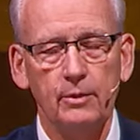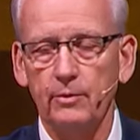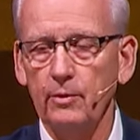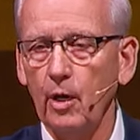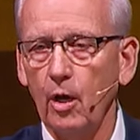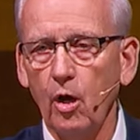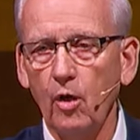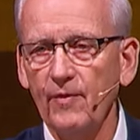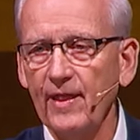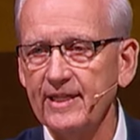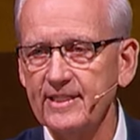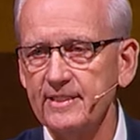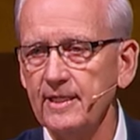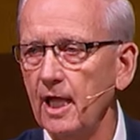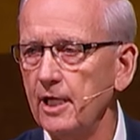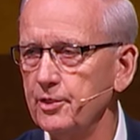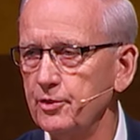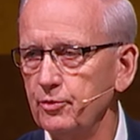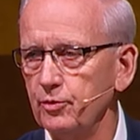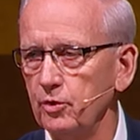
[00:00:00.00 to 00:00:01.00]
all that's
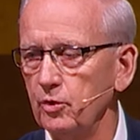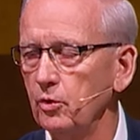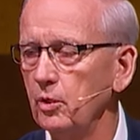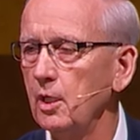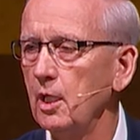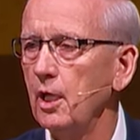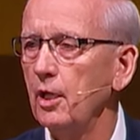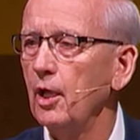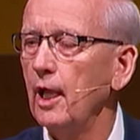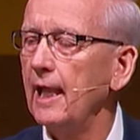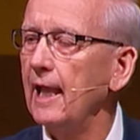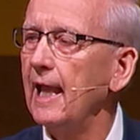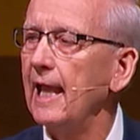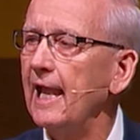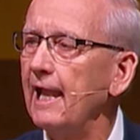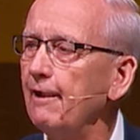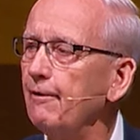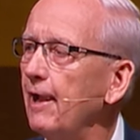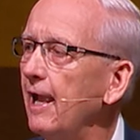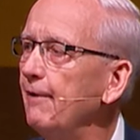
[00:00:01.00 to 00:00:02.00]
not true
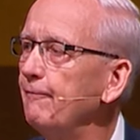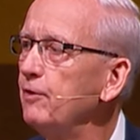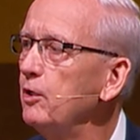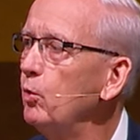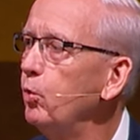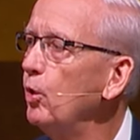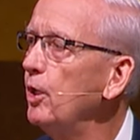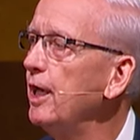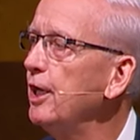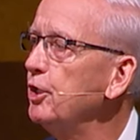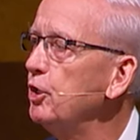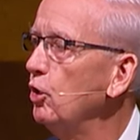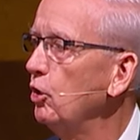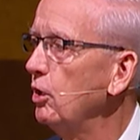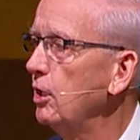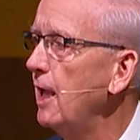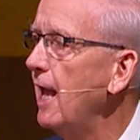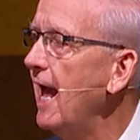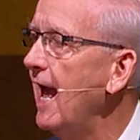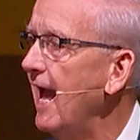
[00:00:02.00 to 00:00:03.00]
everywhere in your
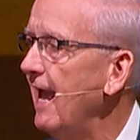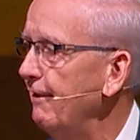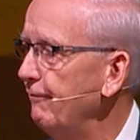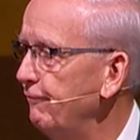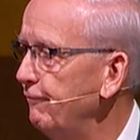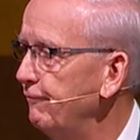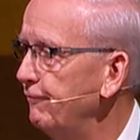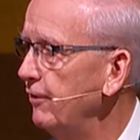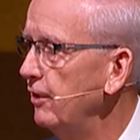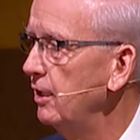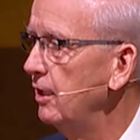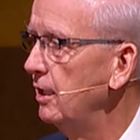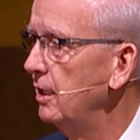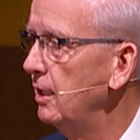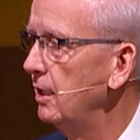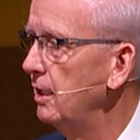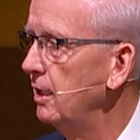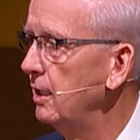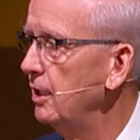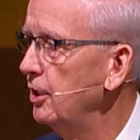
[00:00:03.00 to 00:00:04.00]
life,
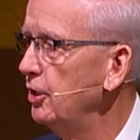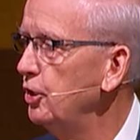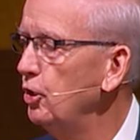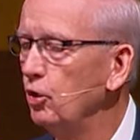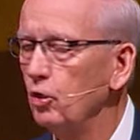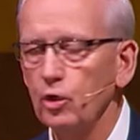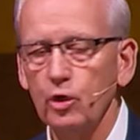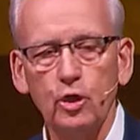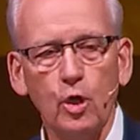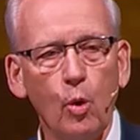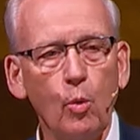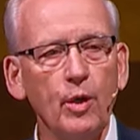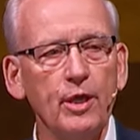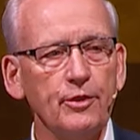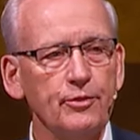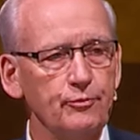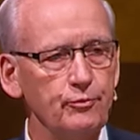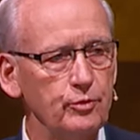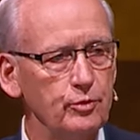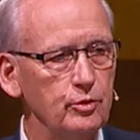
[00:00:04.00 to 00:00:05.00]
you're going
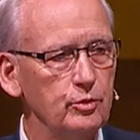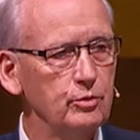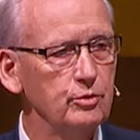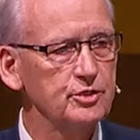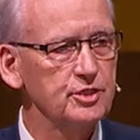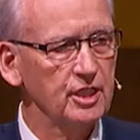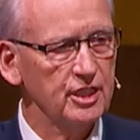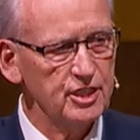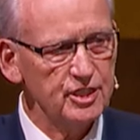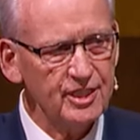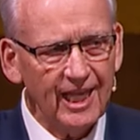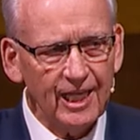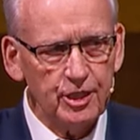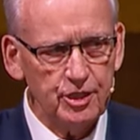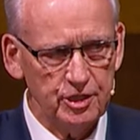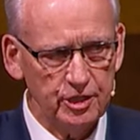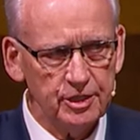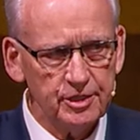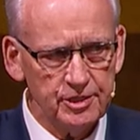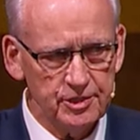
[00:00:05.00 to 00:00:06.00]
through
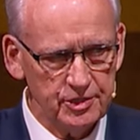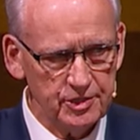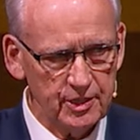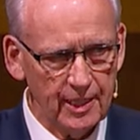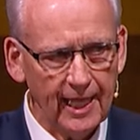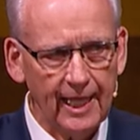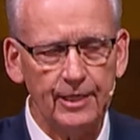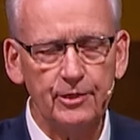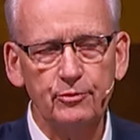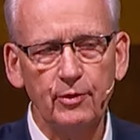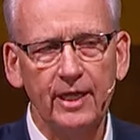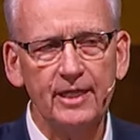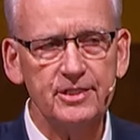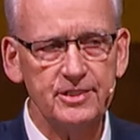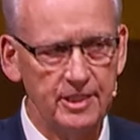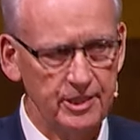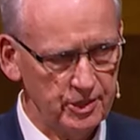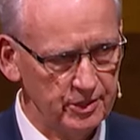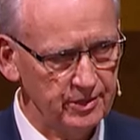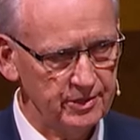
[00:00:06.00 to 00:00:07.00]
successions and
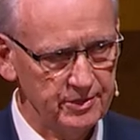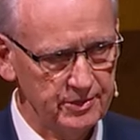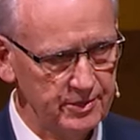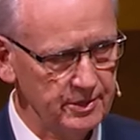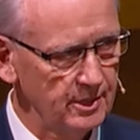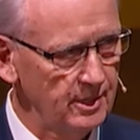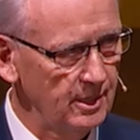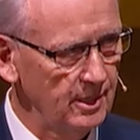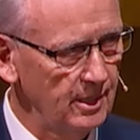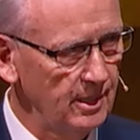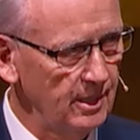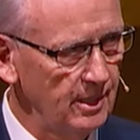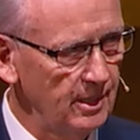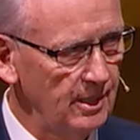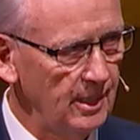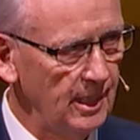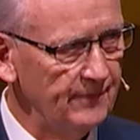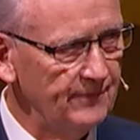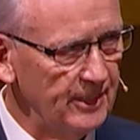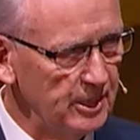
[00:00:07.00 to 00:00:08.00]
transitions.
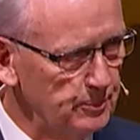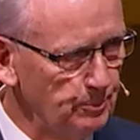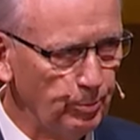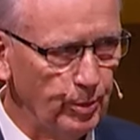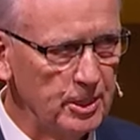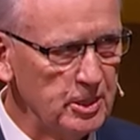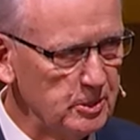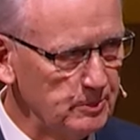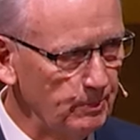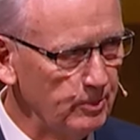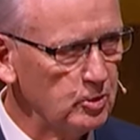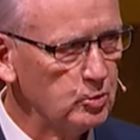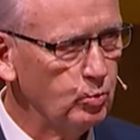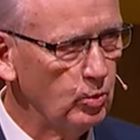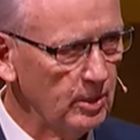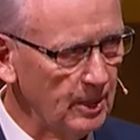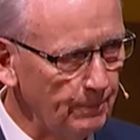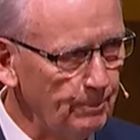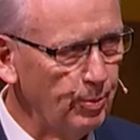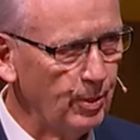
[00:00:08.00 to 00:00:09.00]
And these principles
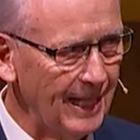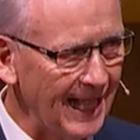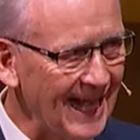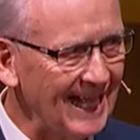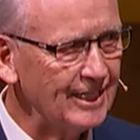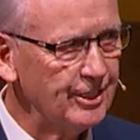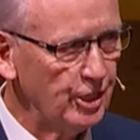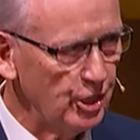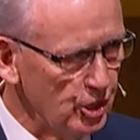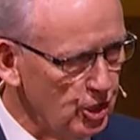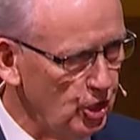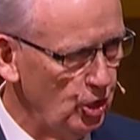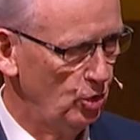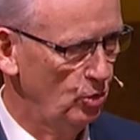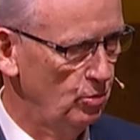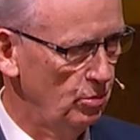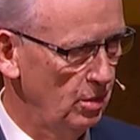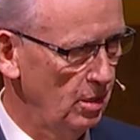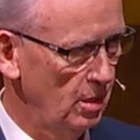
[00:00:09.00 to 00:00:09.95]
will apply to you.